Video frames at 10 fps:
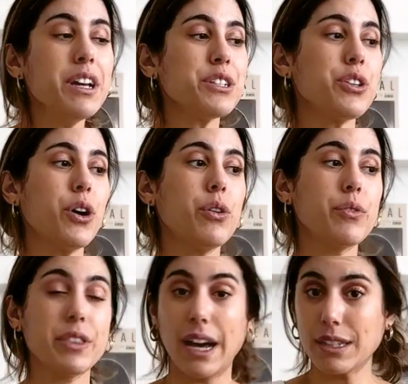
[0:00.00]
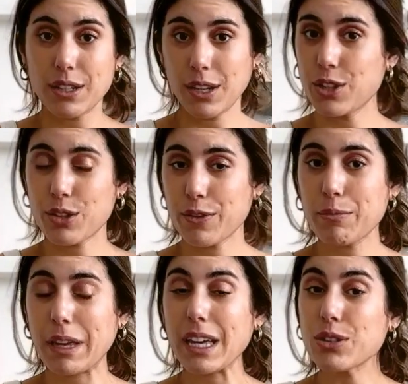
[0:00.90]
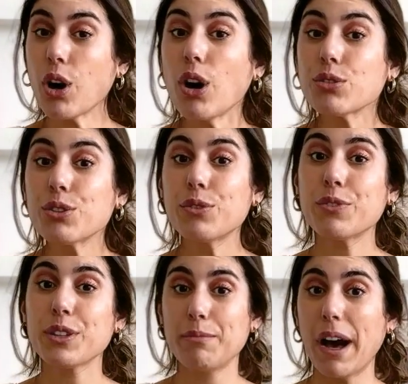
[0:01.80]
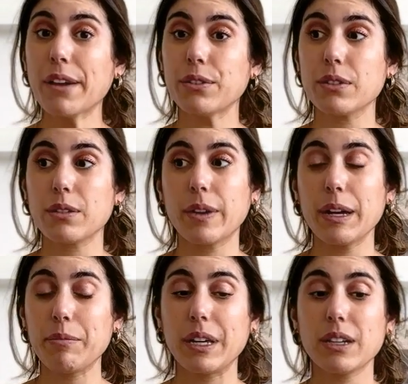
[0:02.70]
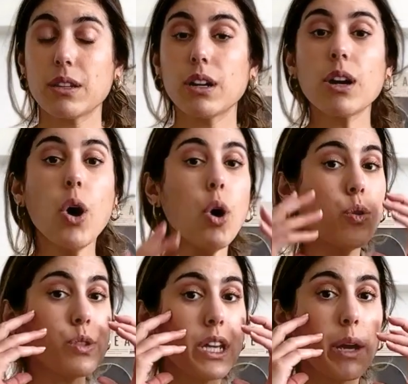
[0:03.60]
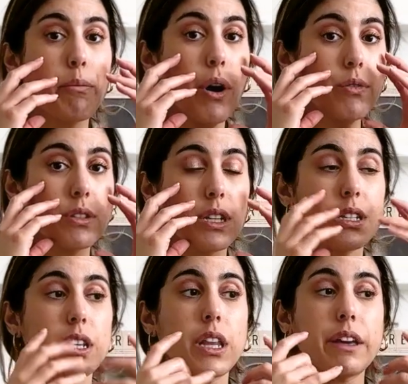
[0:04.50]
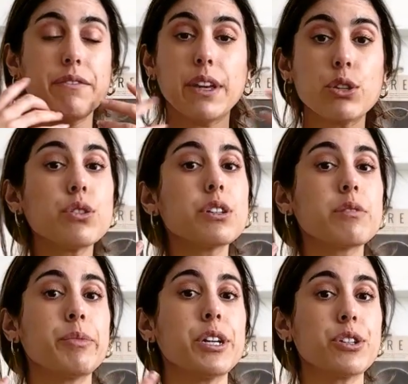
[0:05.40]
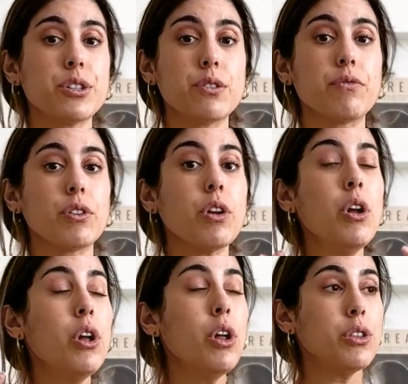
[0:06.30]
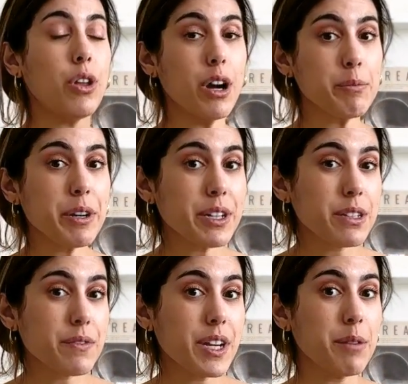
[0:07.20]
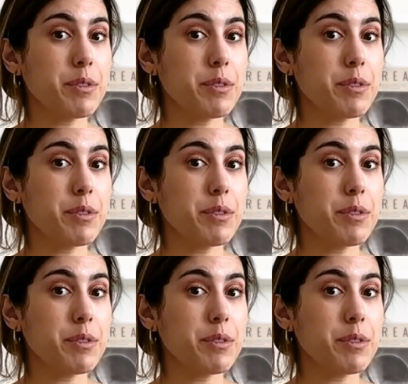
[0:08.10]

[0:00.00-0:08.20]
So that's not just for me. It's also for the models, right? Because they're holding poses and like facial expressions for long periods of time.